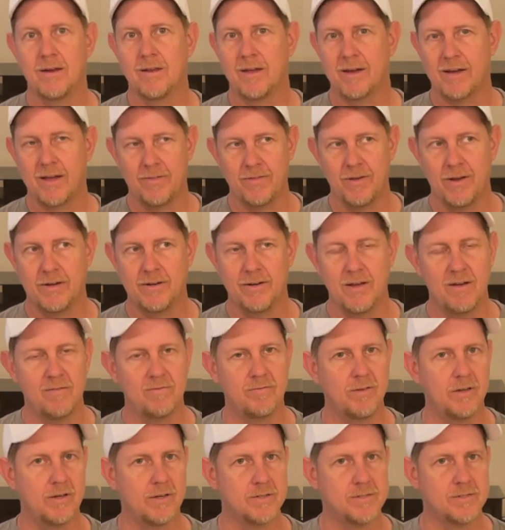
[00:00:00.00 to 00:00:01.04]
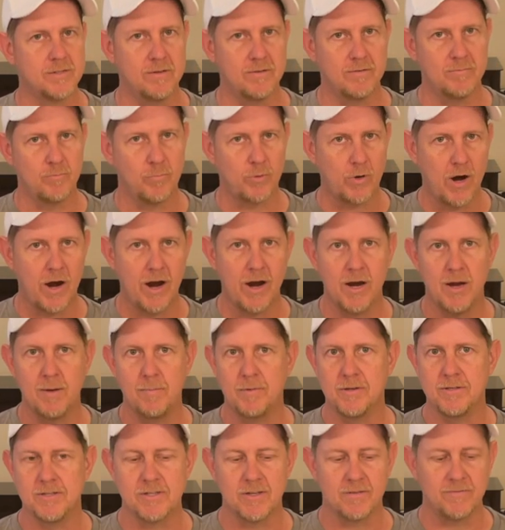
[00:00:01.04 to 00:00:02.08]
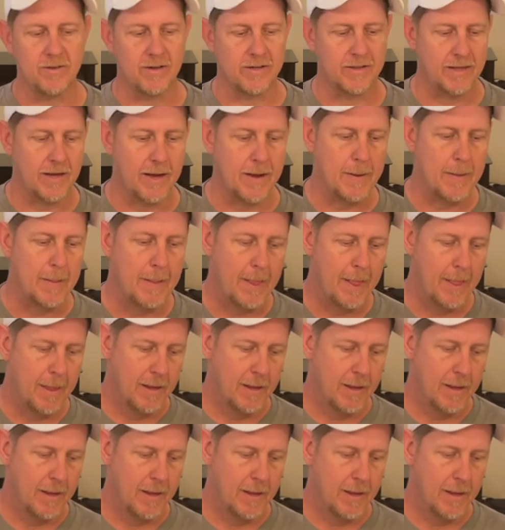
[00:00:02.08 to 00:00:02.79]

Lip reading: like I think Netflix and Prime and stuff like that.